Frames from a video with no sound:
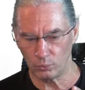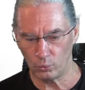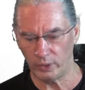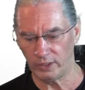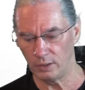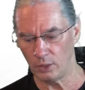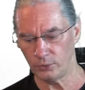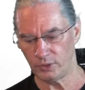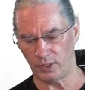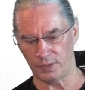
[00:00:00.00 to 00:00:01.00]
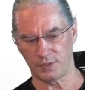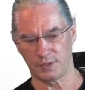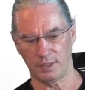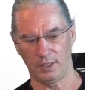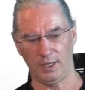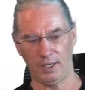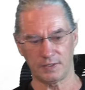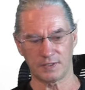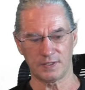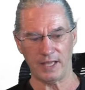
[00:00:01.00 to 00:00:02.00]
we noticed
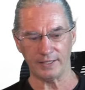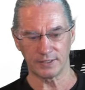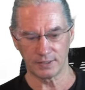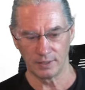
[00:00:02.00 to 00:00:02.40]
is that